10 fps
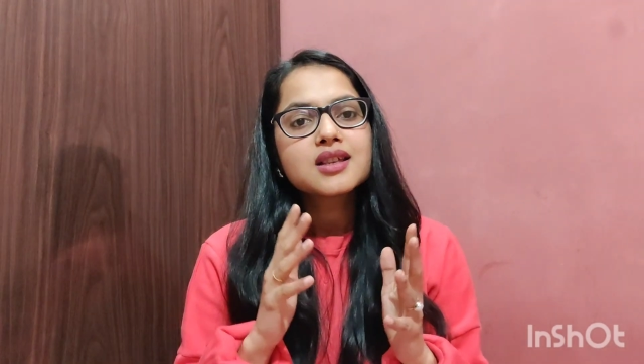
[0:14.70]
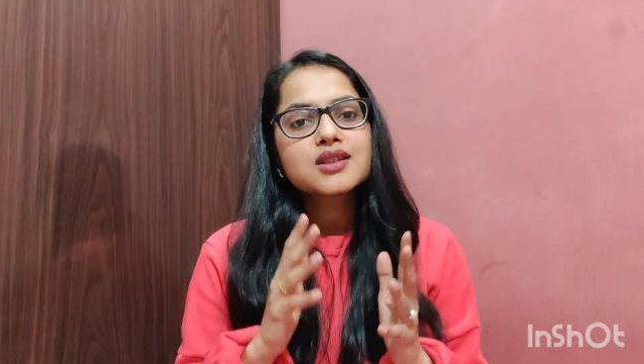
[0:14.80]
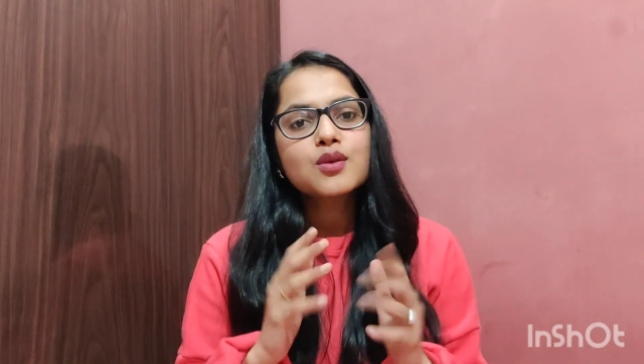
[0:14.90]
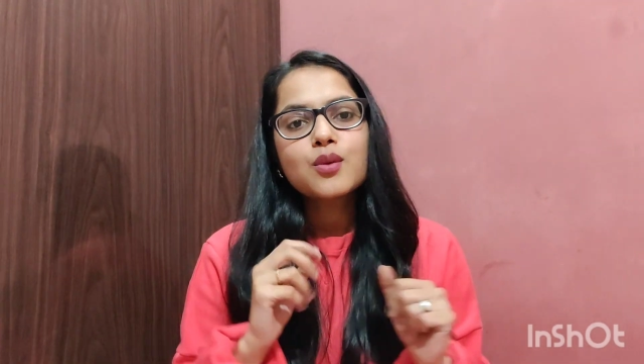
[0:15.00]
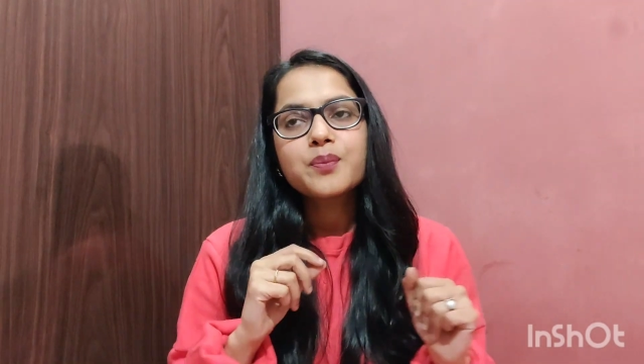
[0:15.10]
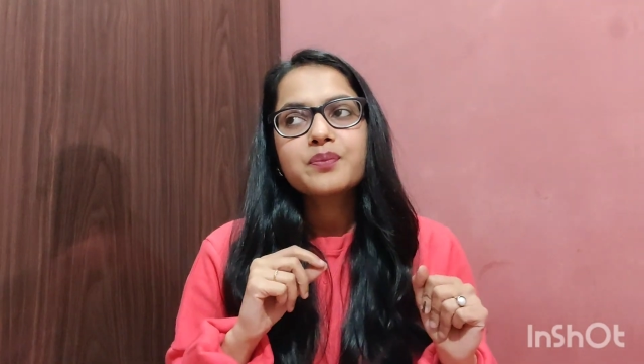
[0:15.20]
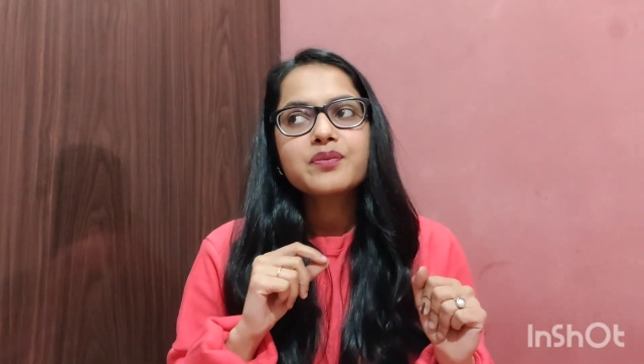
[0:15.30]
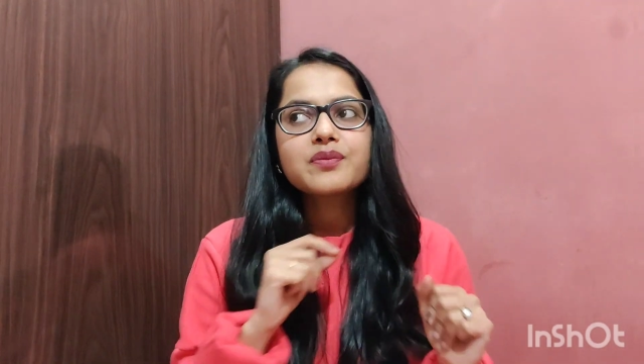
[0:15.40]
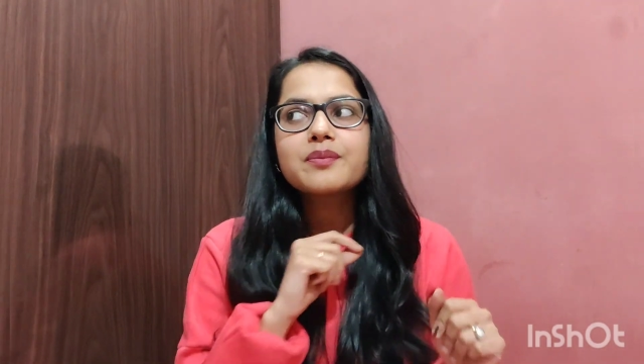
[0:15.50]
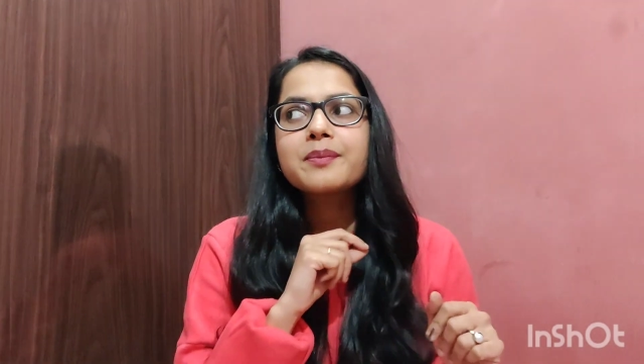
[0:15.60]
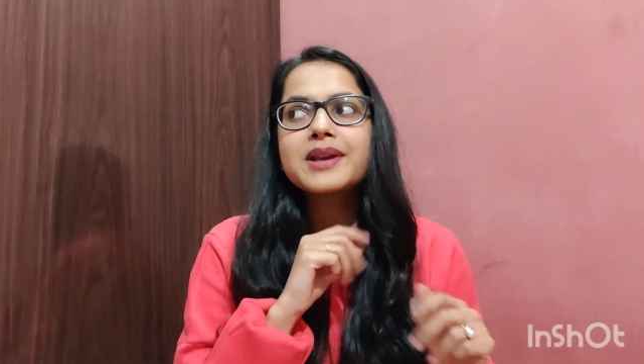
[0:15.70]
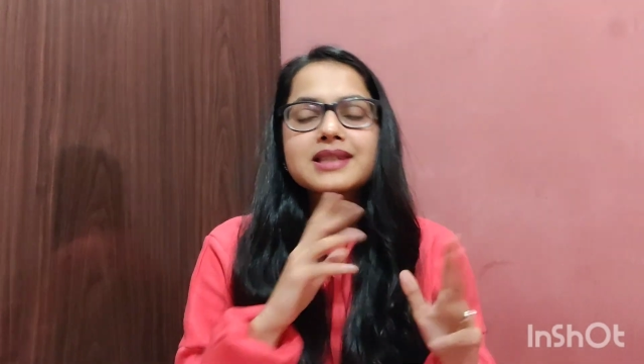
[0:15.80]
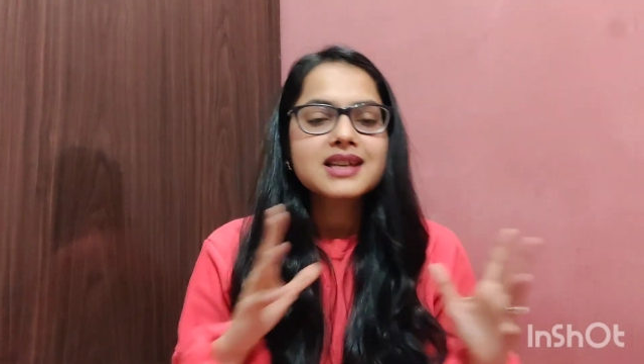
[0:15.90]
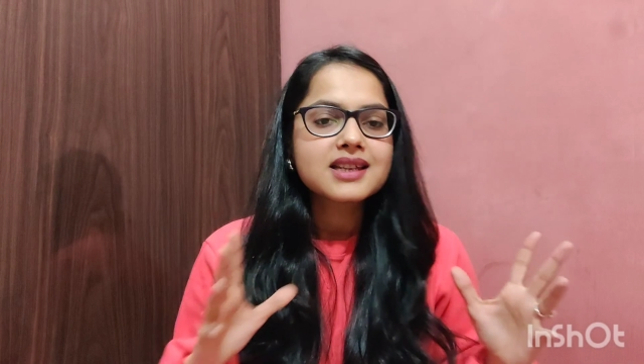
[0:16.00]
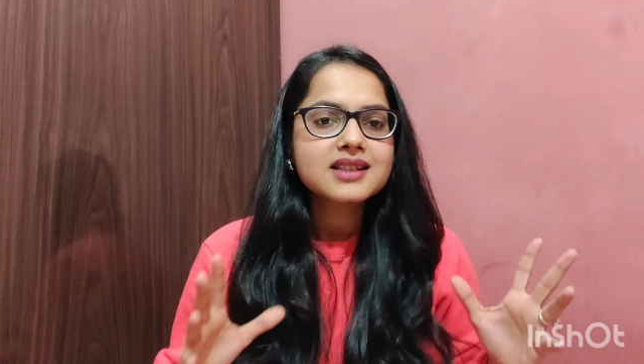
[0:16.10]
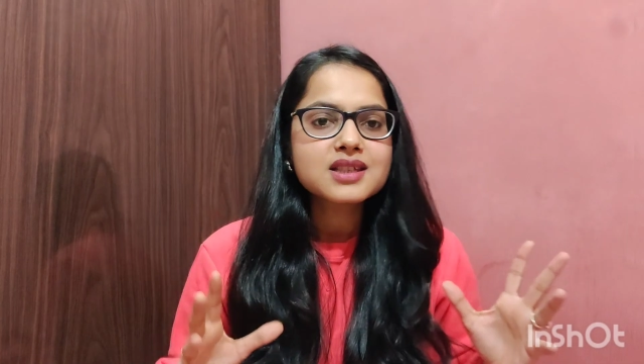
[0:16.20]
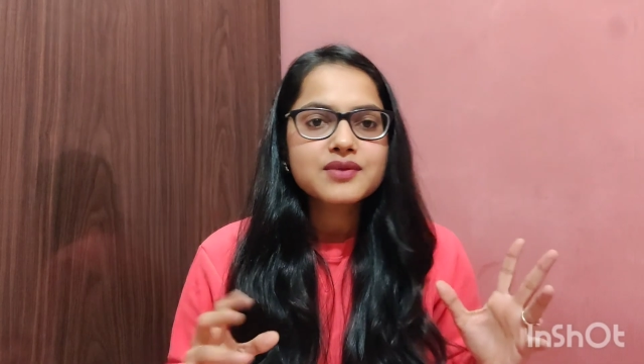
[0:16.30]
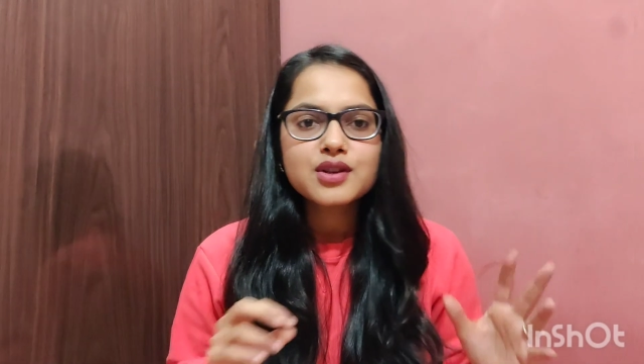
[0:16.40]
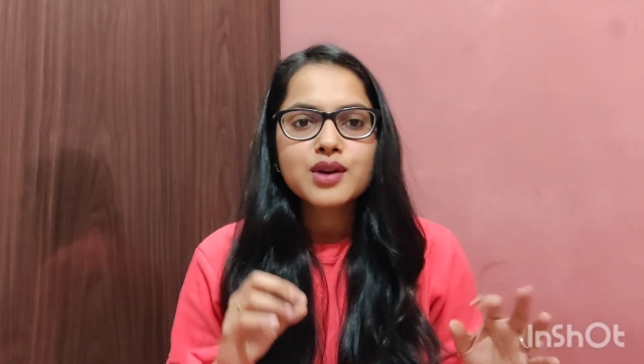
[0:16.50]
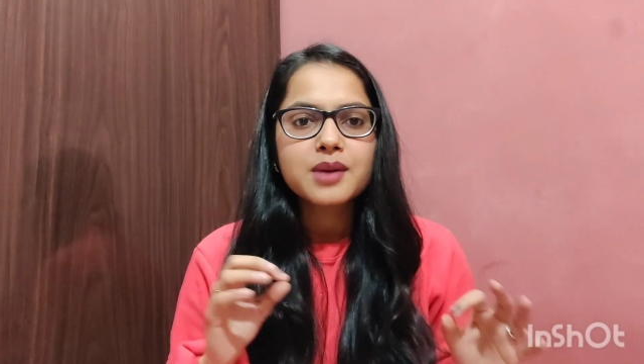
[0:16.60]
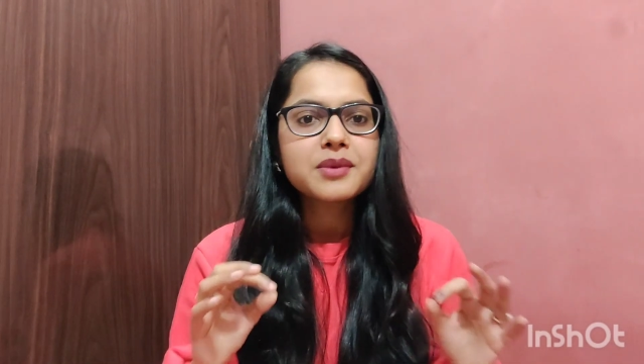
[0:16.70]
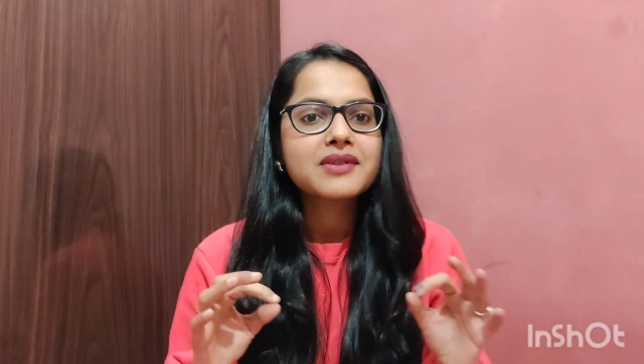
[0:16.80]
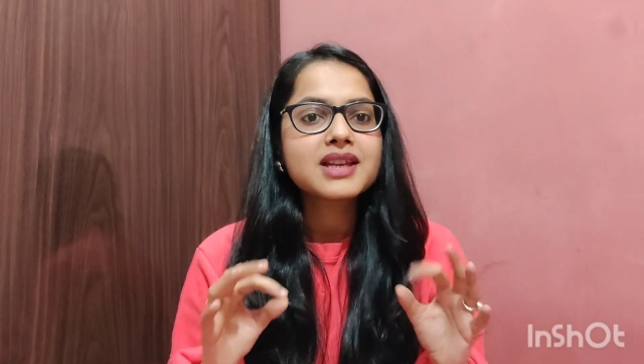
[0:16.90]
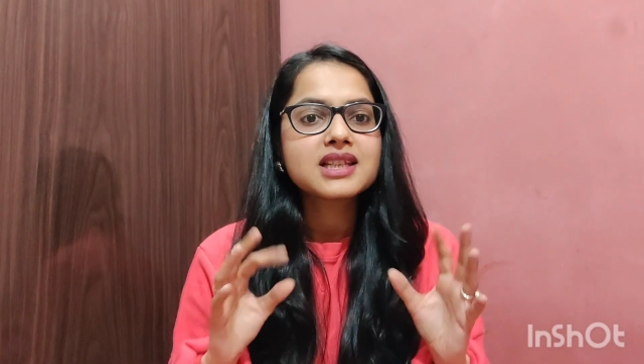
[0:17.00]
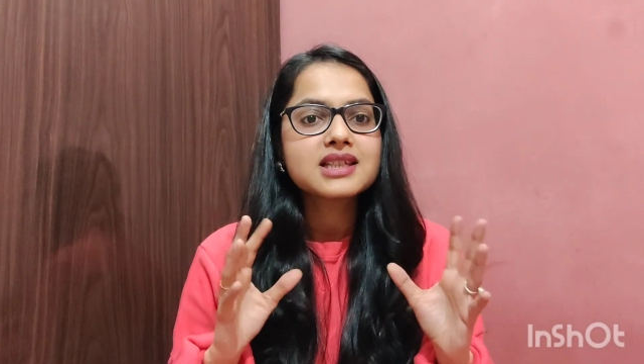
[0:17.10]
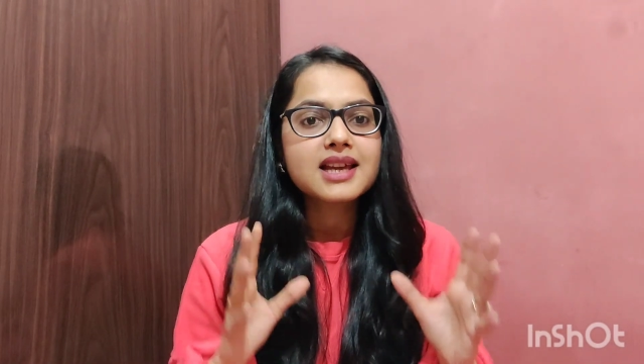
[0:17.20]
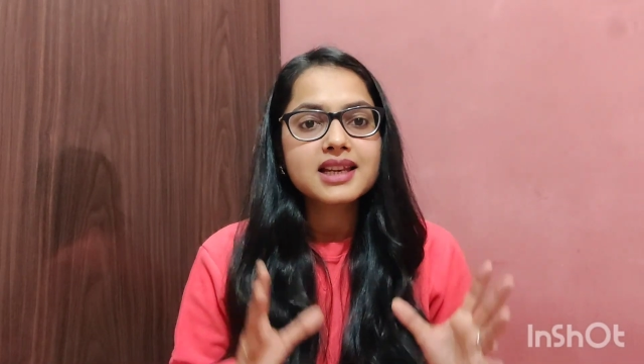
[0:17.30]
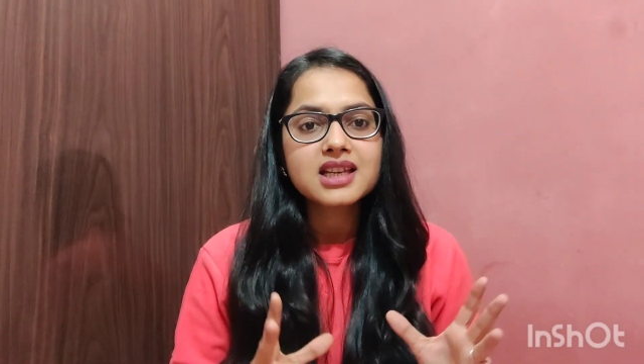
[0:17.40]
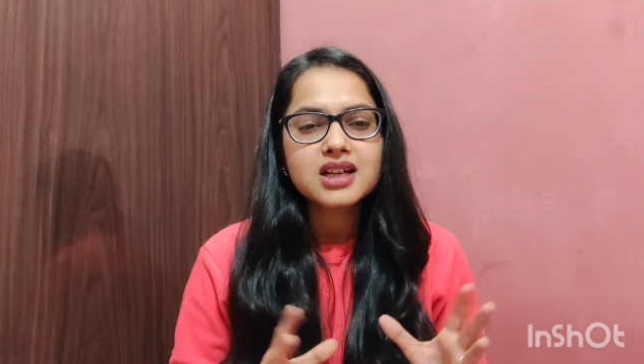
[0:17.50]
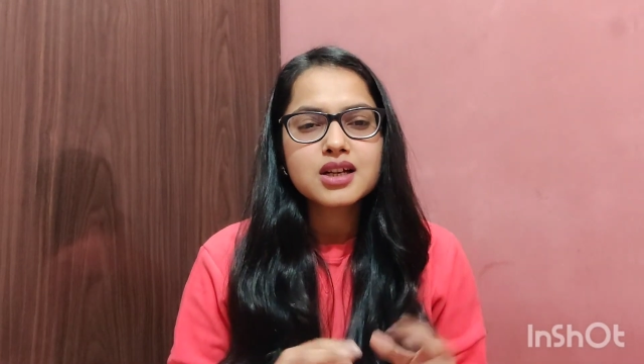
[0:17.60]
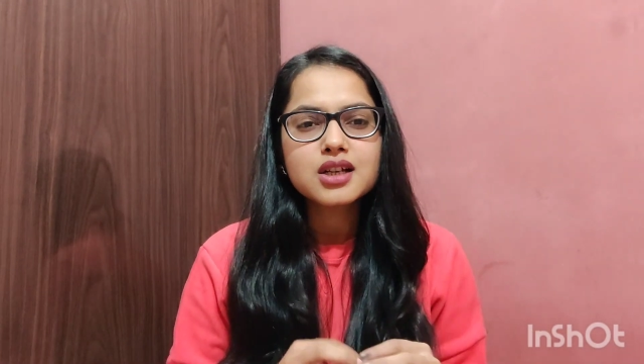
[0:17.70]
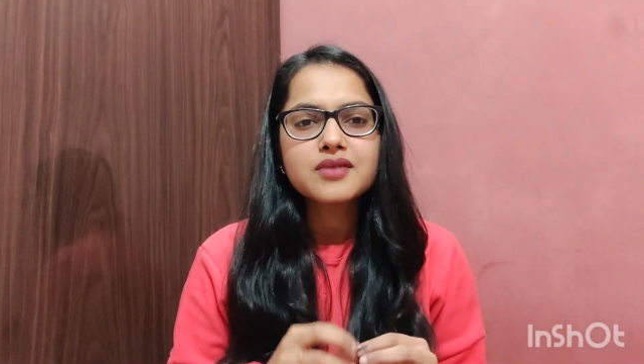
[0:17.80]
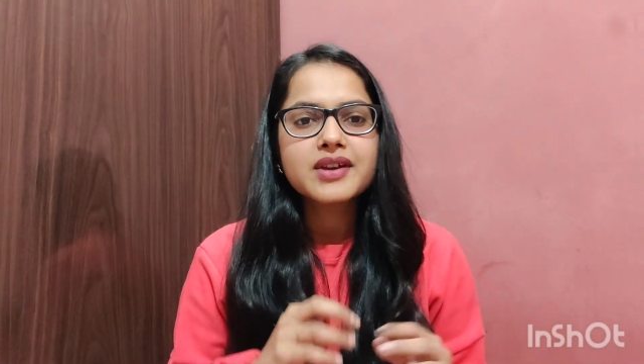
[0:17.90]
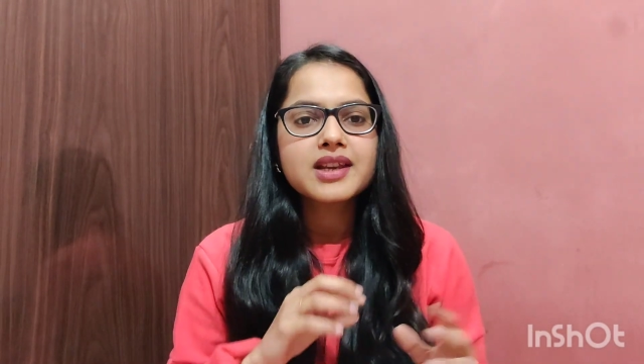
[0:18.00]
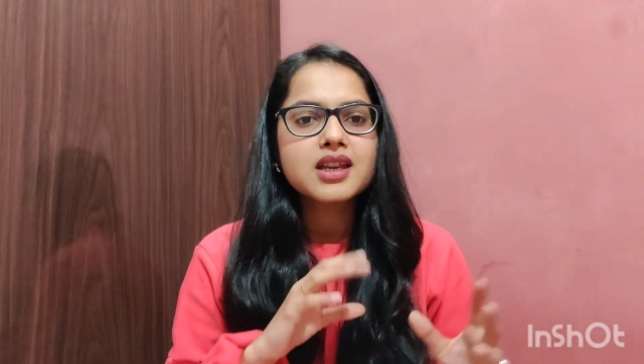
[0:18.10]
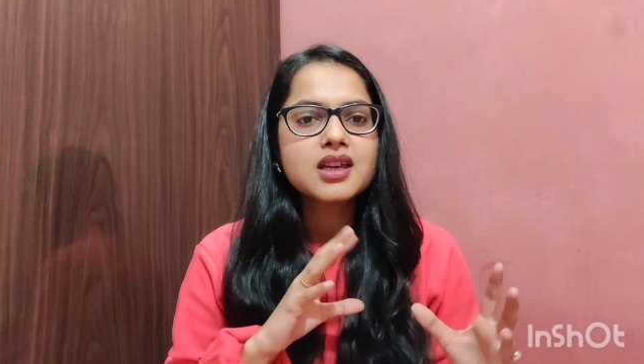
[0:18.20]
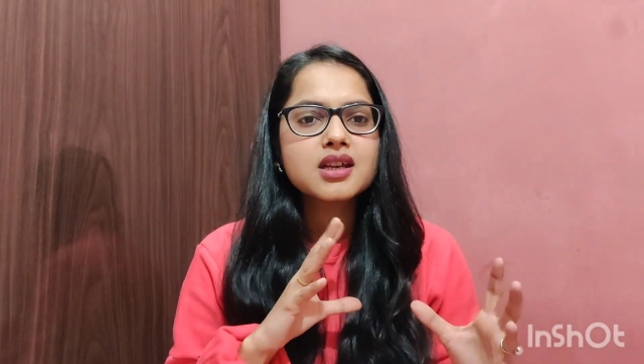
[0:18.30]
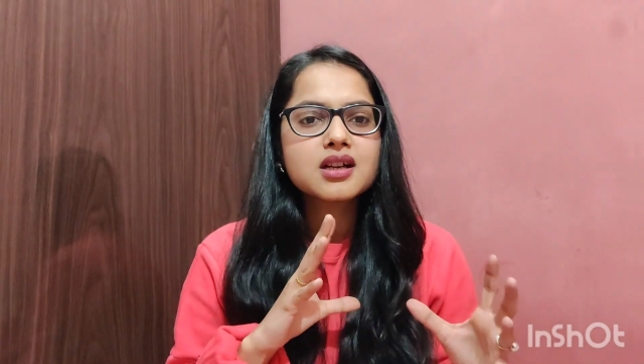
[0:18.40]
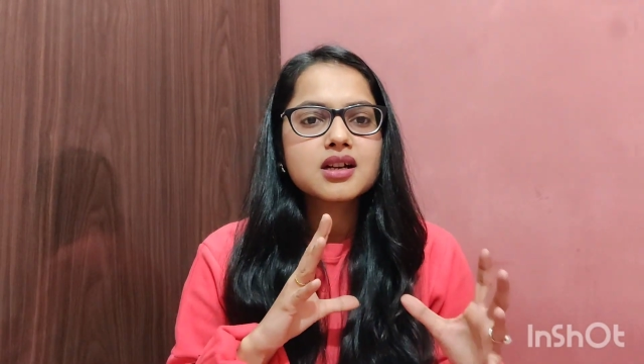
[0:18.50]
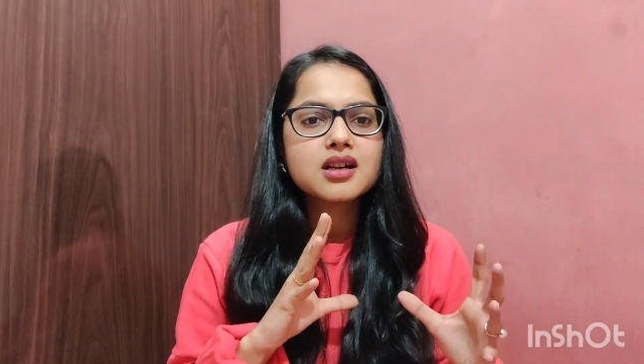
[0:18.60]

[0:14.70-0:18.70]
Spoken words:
So basically this video can be very technical, very